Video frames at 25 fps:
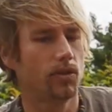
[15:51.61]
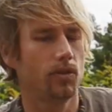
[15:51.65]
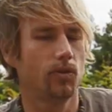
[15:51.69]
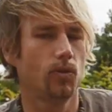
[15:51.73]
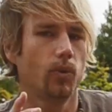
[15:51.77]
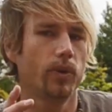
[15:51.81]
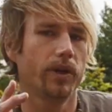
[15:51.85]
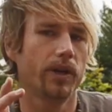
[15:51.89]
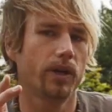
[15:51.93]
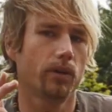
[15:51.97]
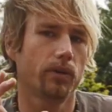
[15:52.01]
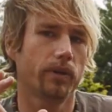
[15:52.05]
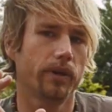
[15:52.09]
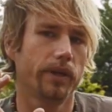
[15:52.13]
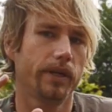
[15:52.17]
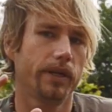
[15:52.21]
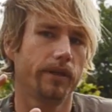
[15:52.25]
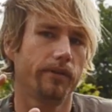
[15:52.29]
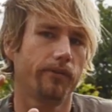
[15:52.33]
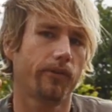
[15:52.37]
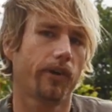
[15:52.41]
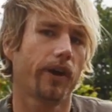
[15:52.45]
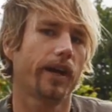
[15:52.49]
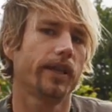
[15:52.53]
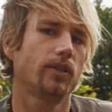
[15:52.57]
We only
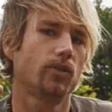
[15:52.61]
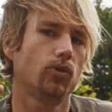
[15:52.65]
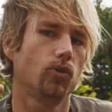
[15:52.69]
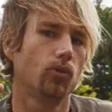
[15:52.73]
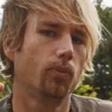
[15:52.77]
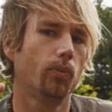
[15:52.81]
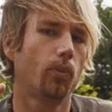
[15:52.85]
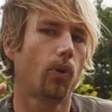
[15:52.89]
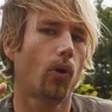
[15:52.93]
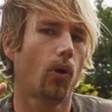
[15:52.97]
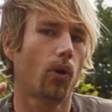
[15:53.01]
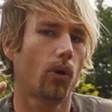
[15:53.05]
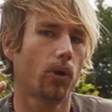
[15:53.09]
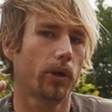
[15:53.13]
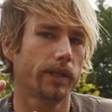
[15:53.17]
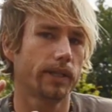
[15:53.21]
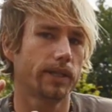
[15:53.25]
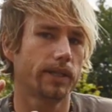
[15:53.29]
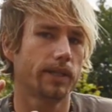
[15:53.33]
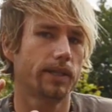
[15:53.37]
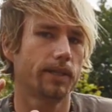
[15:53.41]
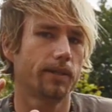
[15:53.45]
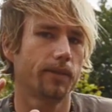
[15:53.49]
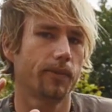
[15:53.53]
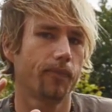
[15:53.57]
define 2
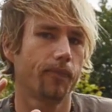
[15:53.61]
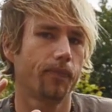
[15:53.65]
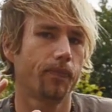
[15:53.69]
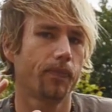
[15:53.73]
points.